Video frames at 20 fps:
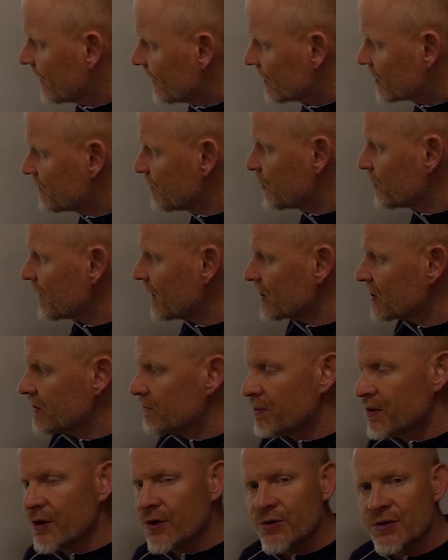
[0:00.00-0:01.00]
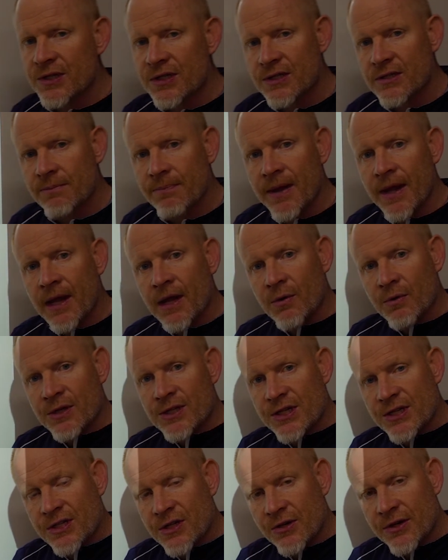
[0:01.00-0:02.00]
smooth muscle produces,
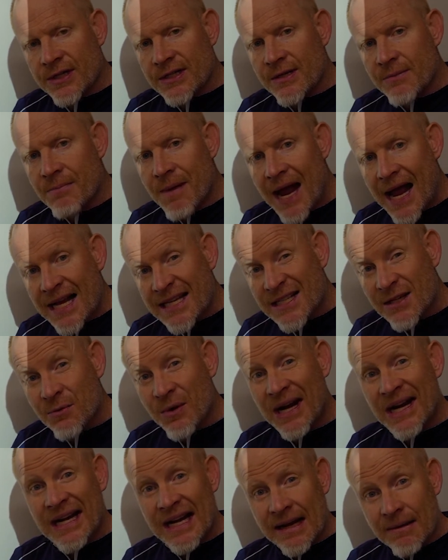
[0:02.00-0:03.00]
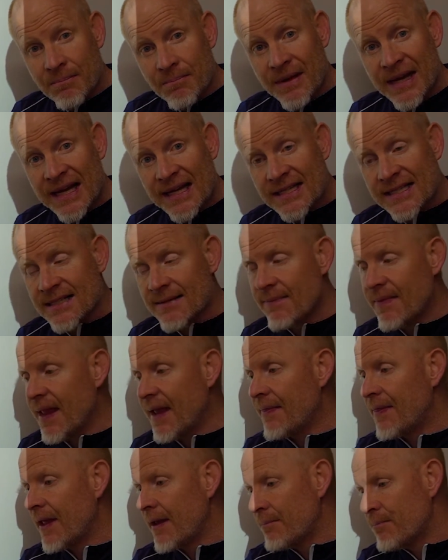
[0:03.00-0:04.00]
which is going to macerate and mix
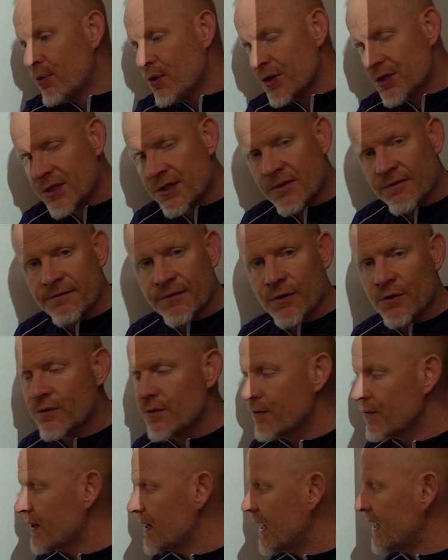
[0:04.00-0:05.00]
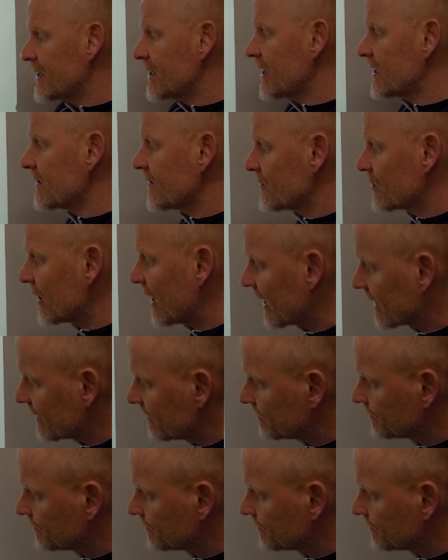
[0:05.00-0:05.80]
and then push the food through the digestive tract.